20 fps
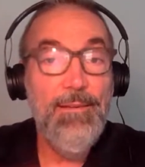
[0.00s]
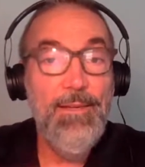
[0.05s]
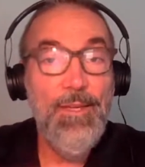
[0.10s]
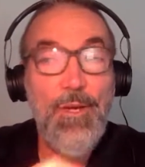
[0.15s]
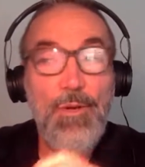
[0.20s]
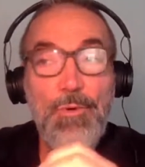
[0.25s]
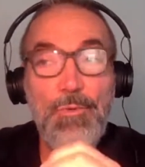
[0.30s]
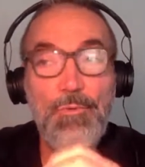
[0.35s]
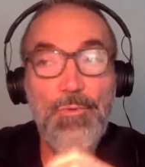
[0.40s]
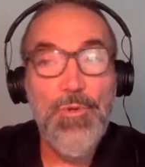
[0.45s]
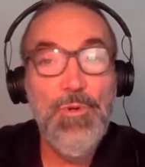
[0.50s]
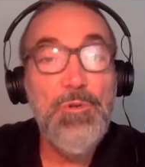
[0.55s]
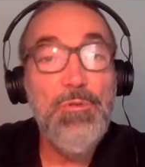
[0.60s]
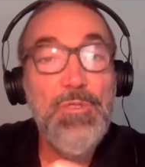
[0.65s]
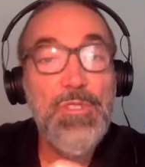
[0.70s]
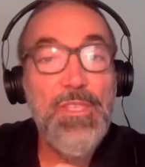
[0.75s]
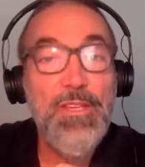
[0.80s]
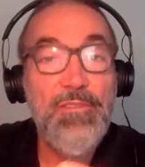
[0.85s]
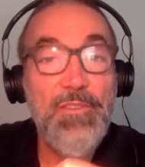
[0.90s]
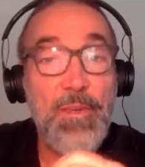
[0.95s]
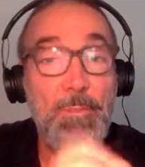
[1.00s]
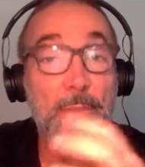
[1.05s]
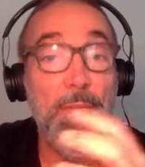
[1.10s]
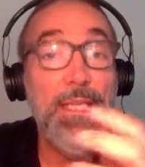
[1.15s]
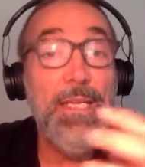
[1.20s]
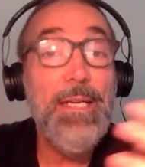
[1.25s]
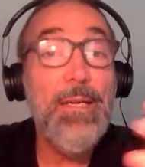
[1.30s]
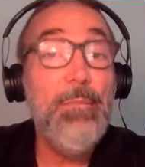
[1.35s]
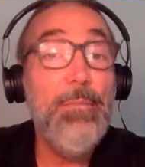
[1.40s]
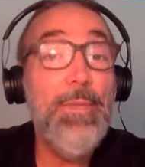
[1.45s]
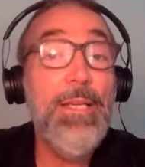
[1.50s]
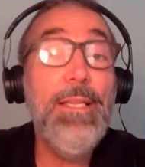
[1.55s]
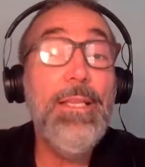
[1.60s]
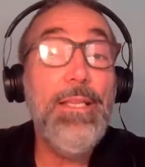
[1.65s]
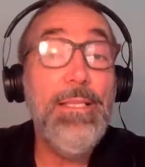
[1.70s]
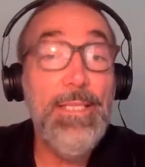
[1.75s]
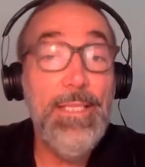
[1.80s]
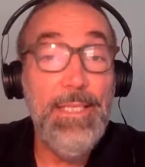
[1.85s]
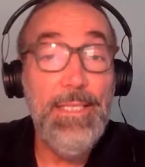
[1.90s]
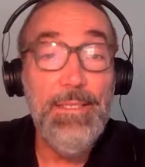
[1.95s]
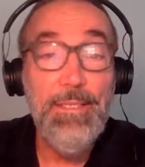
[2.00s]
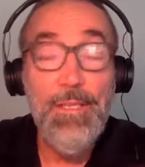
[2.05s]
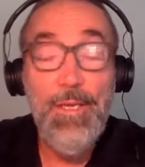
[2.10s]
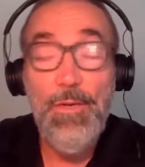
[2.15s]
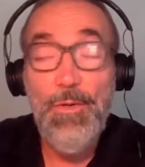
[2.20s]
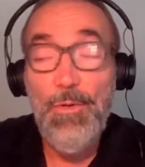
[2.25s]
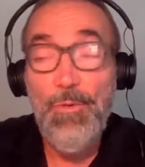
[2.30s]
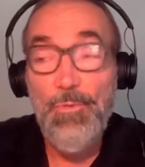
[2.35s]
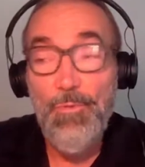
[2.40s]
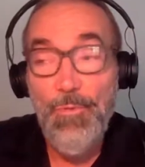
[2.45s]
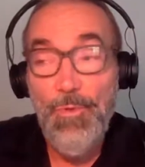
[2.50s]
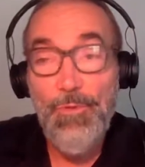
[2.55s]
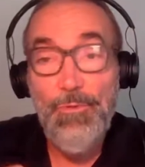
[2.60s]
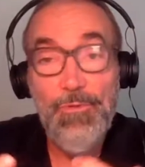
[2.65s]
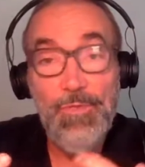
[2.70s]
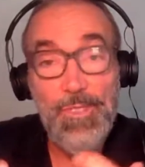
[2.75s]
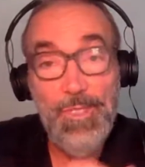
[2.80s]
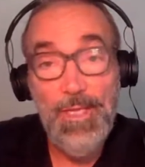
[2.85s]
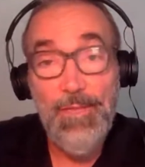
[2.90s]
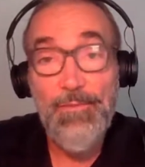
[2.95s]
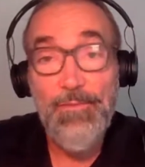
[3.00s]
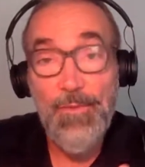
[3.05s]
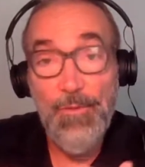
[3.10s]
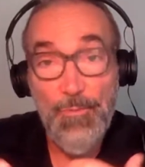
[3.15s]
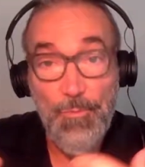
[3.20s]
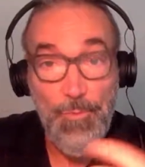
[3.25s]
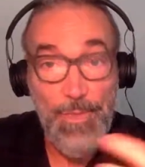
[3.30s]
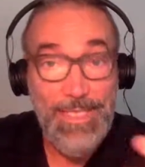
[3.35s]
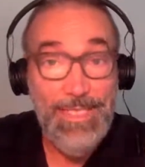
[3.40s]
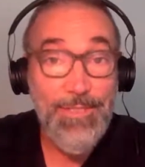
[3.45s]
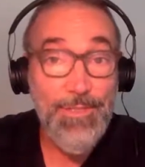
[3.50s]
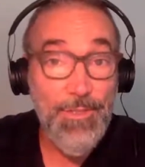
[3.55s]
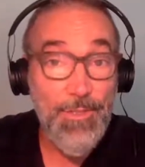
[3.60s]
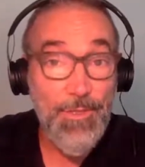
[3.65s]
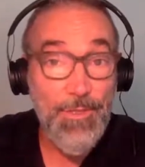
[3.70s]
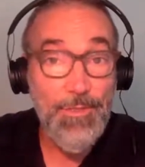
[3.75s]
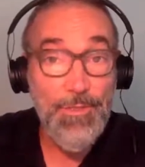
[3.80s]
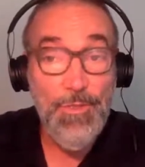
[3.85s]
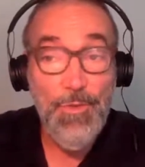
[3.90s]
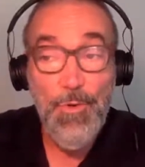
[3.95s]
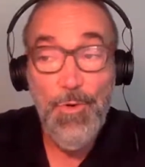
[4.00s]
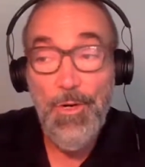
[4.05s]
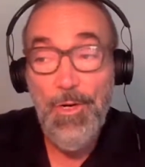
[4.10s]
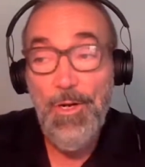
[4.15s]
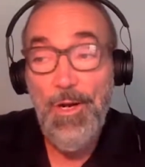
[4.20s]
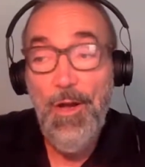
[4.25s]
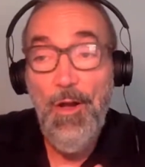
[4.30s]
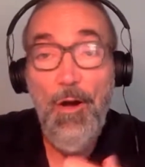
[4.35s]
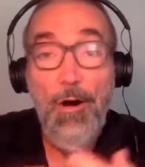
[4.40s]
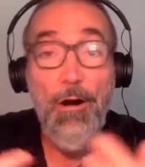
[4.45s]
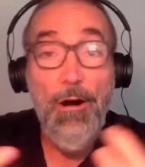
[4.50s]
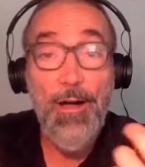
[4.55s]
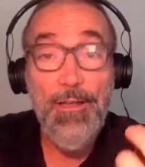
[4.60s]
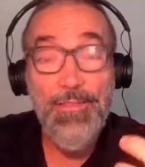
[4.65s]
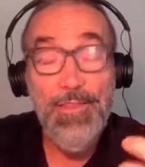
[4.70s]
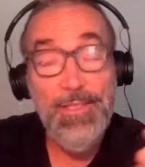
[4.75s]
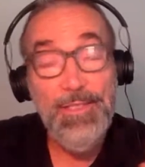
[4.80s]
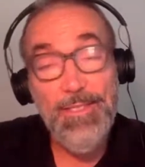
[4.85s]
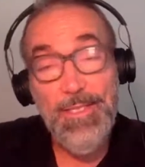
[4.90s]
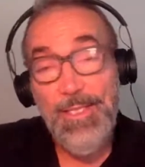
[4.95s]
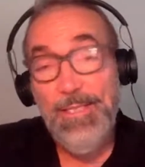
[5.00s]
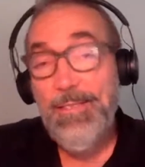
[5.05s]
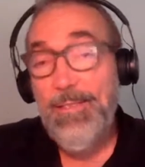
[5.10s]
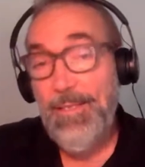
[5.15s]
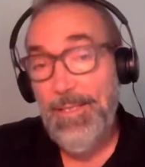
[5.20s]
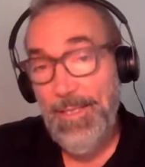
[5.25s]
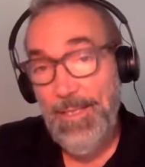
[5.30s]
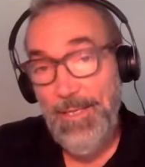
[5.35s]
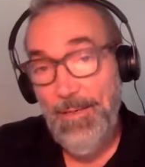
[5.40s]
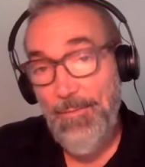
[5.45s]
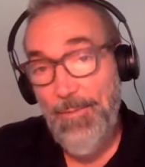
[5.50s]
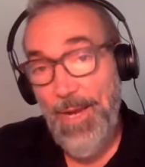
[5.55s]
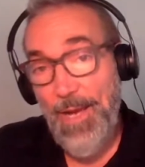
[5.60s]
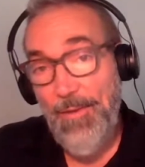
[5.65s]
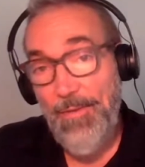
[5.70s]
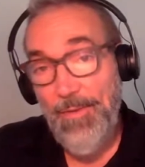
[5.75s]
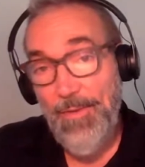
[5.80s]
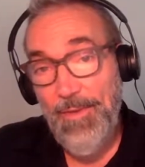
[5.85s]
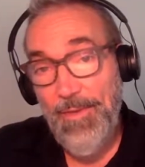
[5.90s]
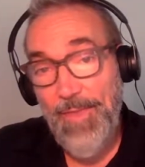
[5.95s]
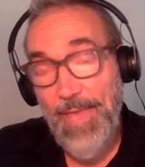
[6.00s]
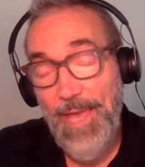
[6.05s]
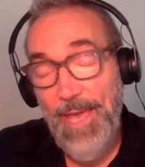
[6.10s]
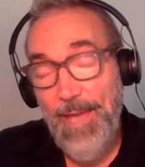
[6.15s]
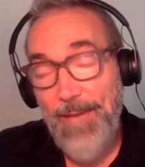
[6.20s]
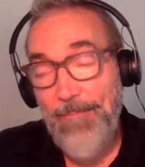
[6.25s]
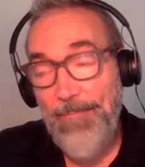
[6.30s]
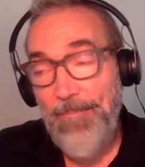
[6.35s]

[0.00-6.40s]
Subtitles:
No roots of applicability, no roots of research or authenticity around that.